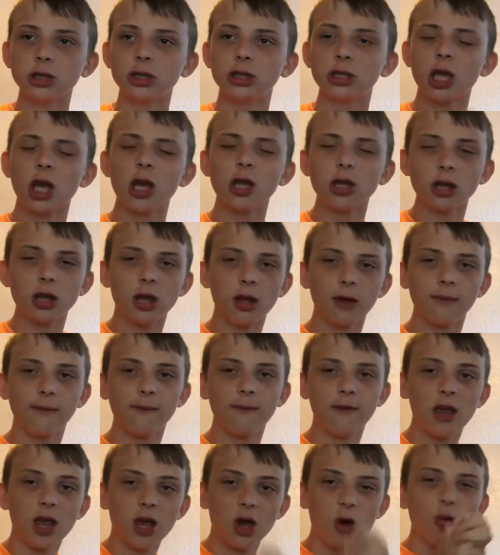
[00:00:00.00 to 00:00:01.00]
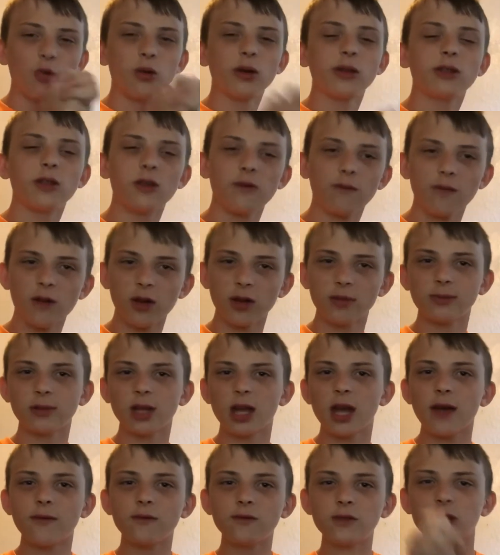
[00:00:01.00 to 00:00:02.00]
Share this video with the
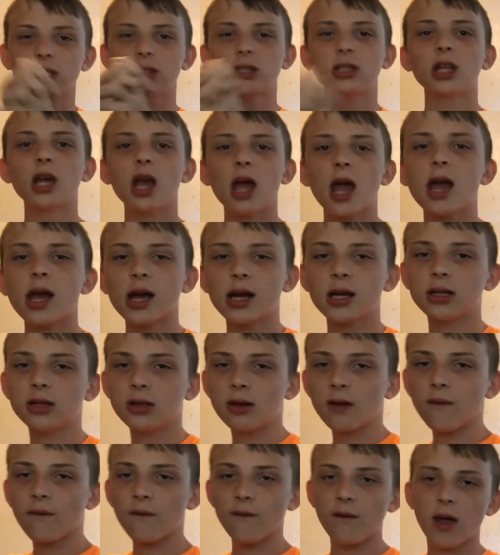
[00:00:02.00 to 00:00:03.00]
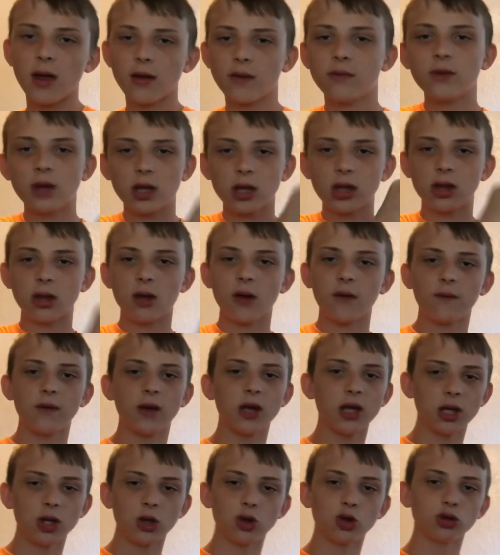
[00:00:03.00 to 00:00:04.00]
family friends and favorite the
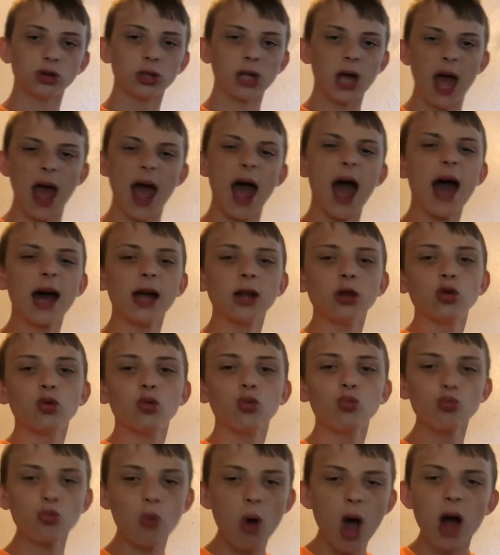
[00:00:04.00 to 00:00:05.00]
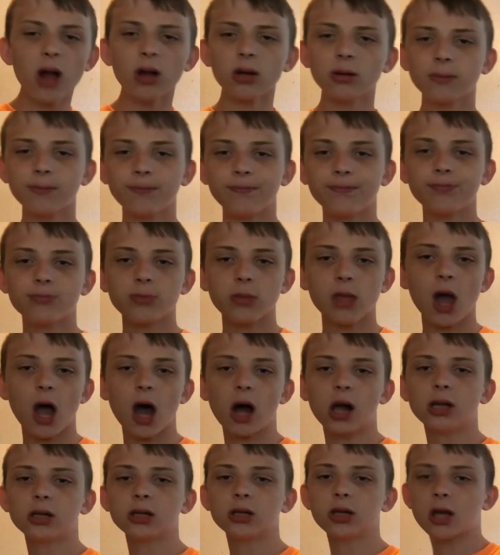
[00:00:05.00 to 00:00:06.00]
videos as well.
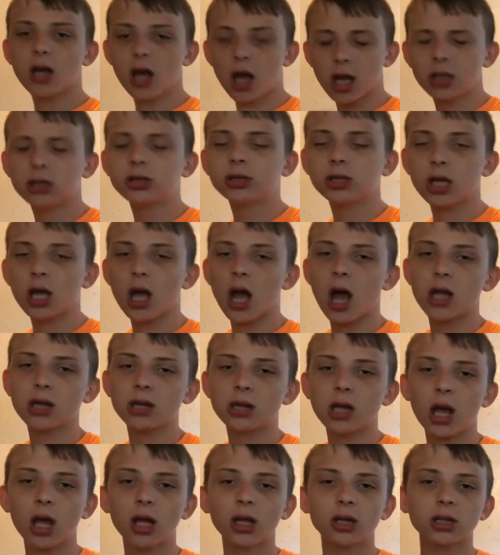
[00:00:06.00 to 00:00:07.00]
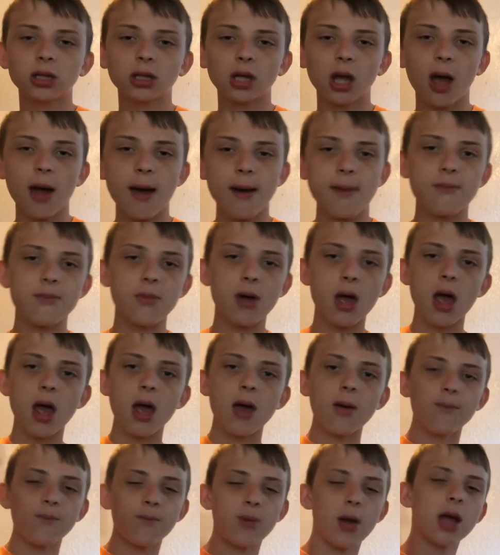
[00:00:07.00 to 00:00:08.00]
I'll catch you guys next time.
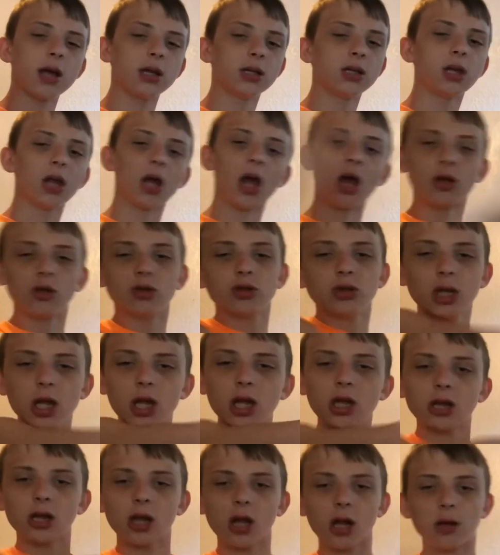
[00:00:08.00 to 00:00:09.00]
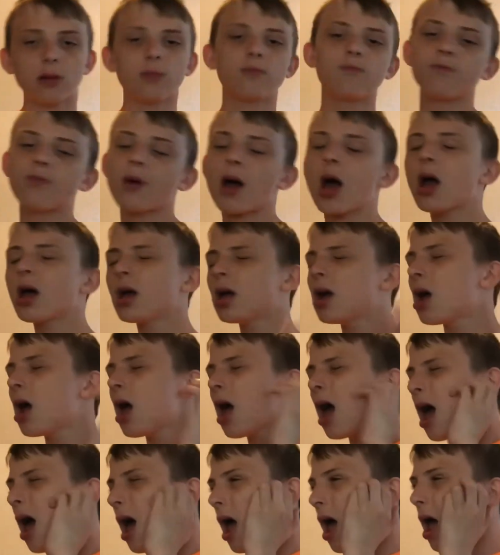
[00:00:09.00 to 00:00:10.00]
Peace out. See you later. Bye.
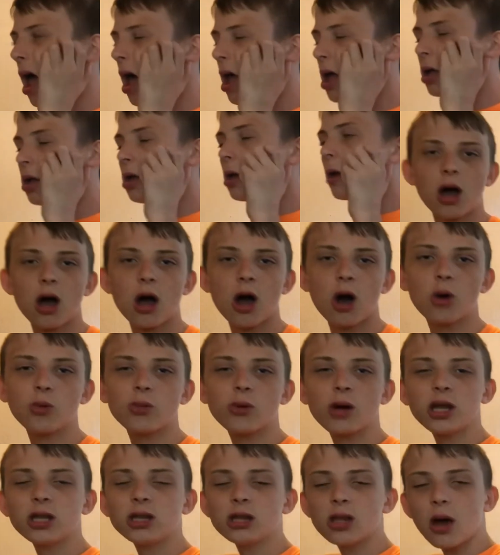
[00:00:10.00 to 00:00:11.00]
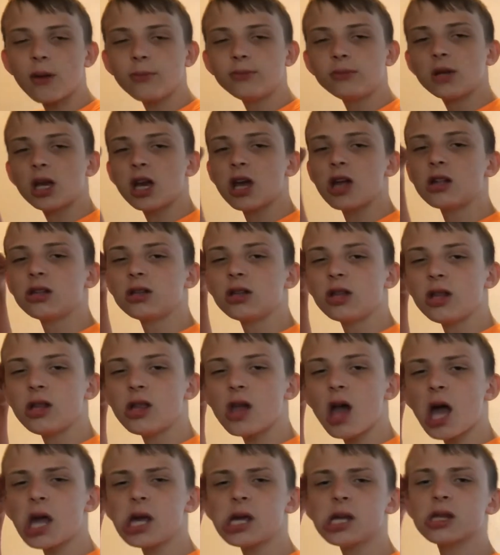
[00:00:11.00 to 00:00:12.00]
And always, I'm killing
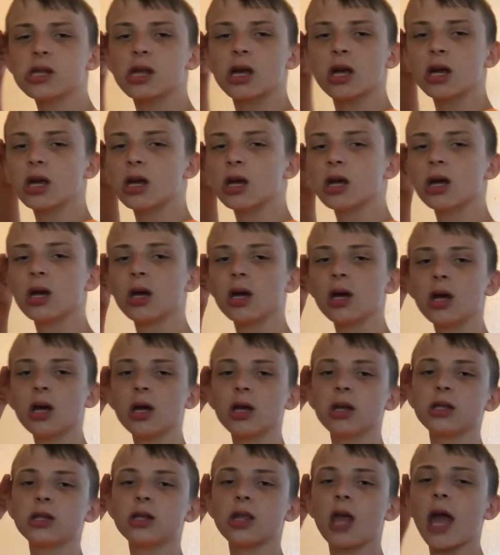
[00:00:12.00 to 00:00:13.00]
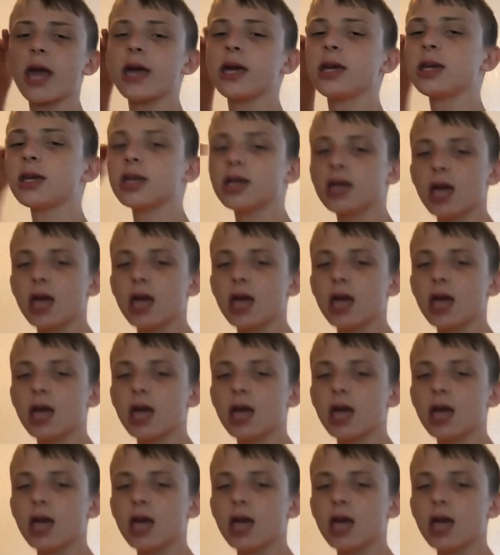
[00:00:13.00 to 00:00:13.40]
night. Take